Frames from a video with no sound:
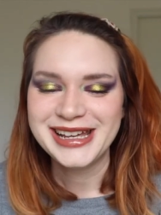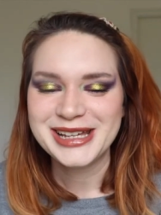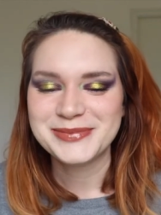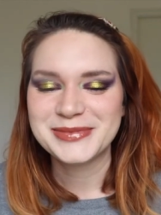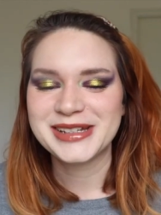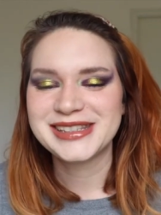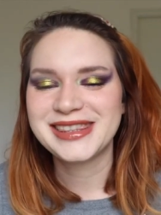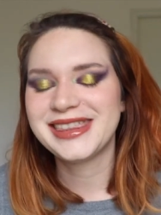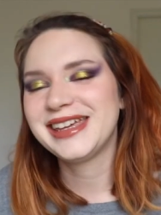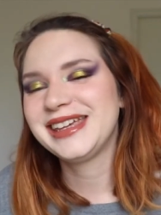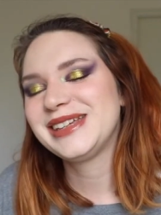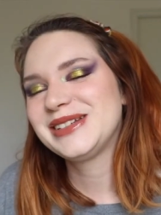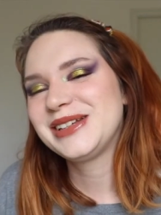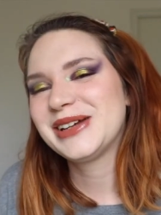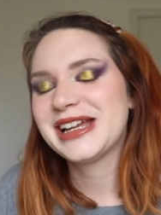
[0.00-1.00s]
But thank
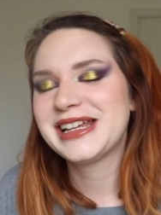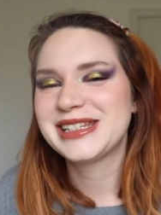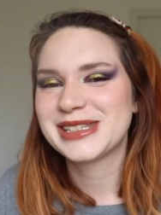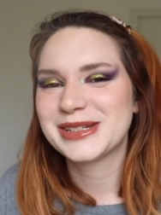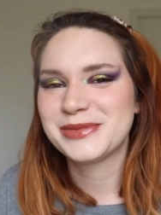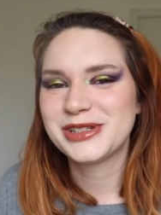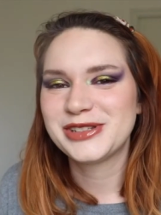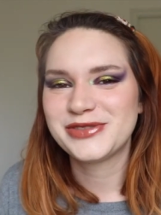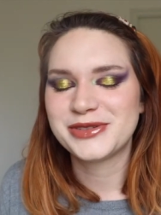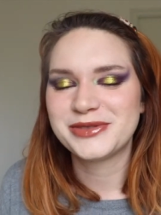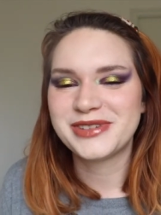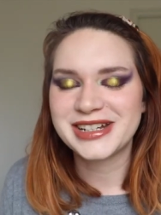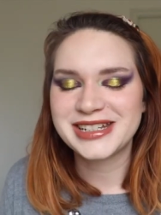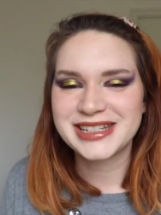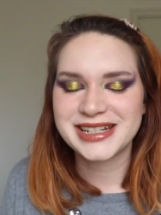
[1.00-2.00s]
you guys so much for
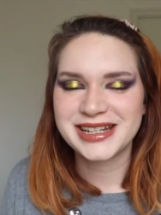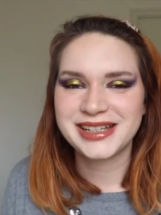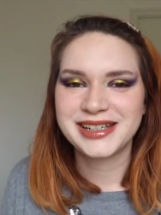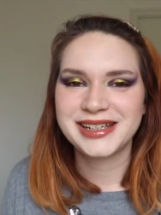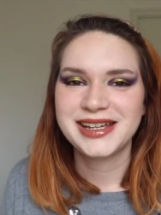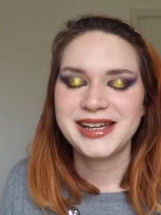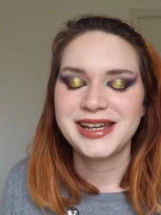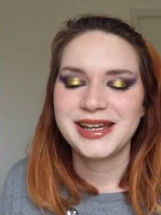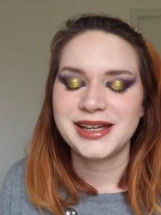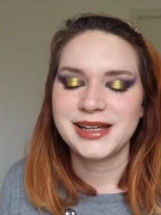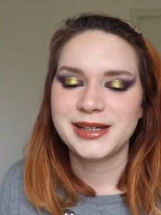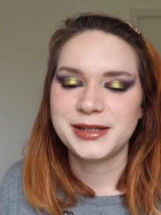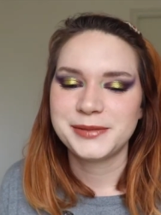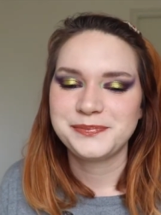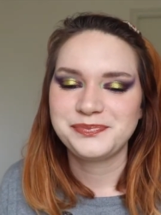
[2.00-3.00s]
watching.
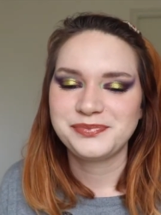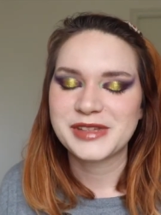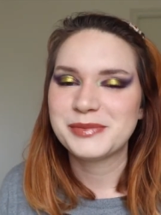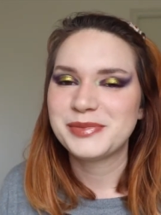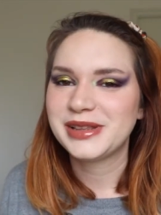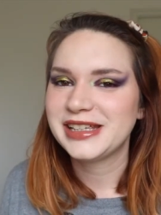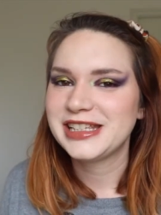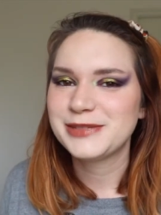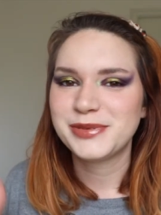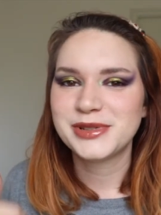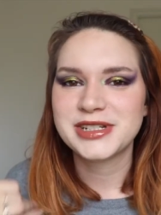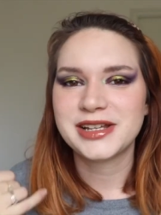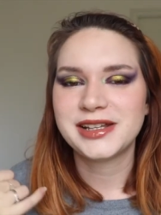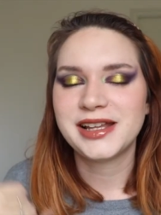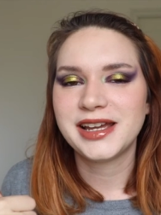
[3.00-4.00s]
Please
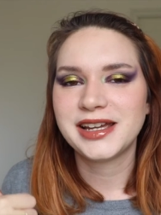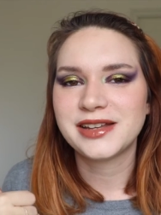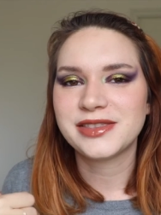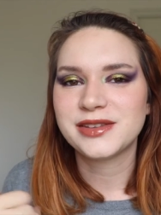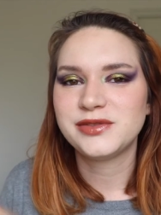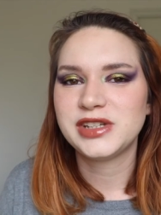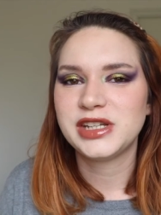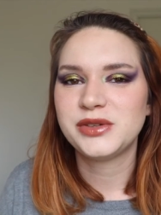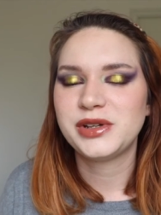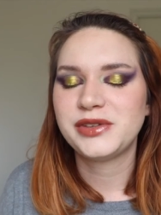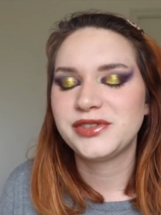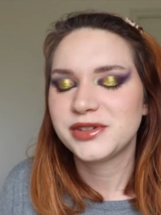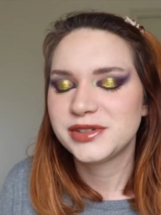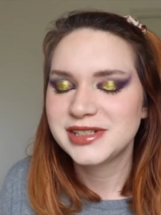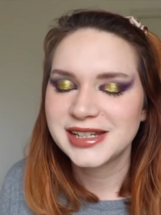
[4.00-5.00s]
put a like on the video
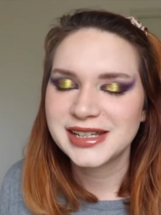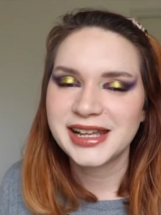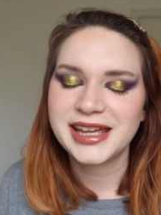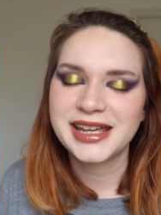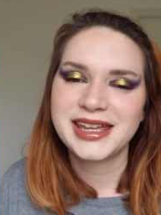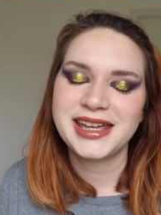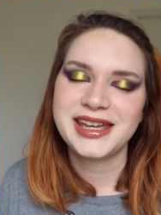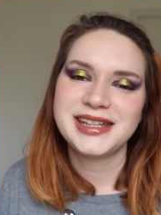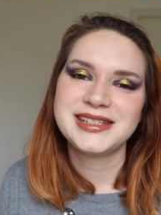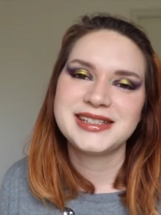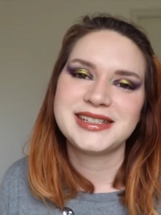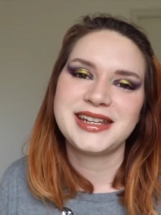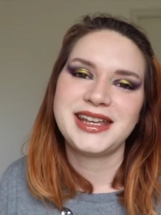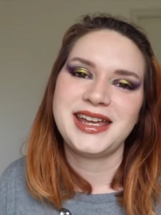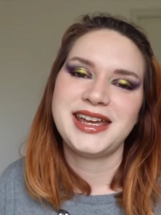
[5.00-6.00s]
if you did like
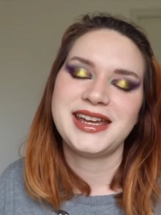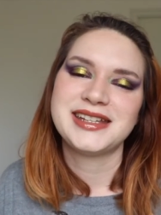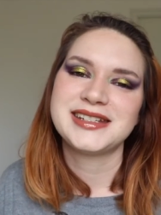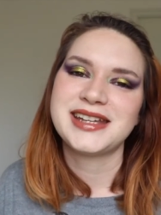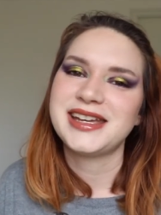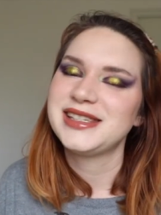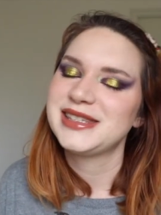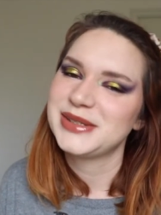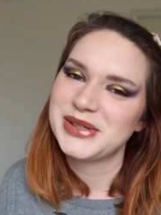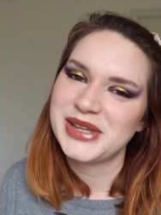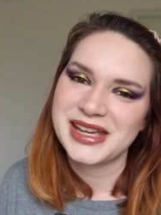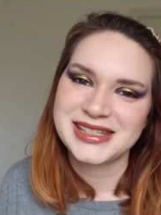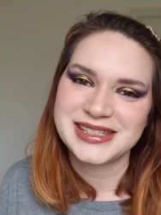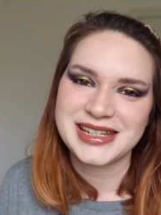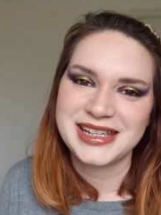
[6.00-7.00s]
it, and I see you
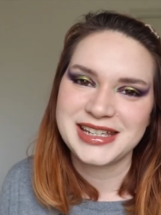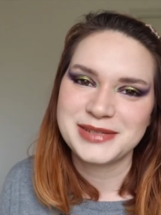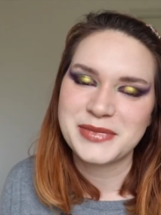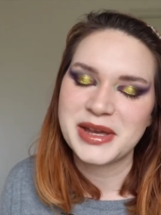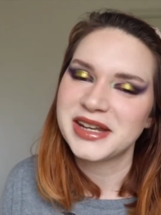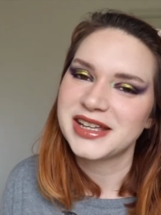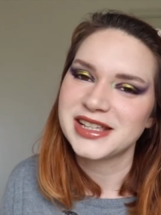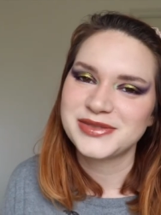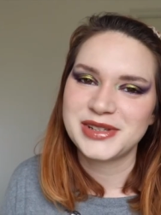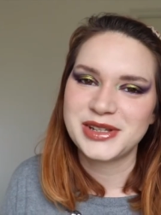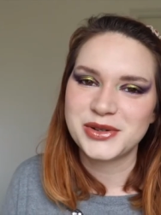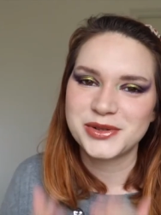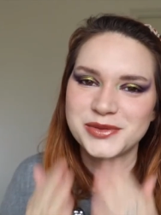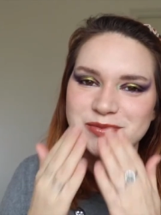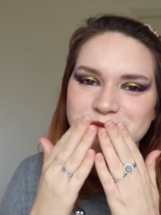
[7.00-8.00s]
guys in my next
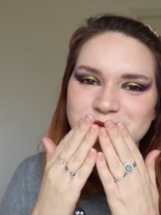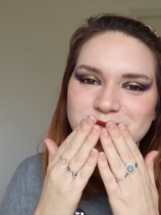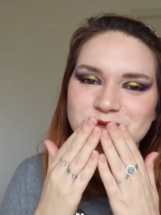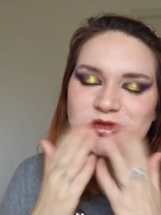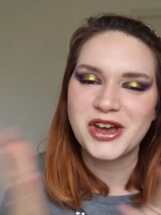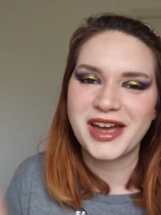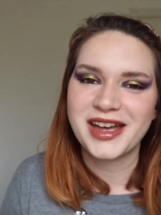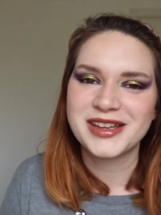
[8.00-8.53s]
video. Mwah!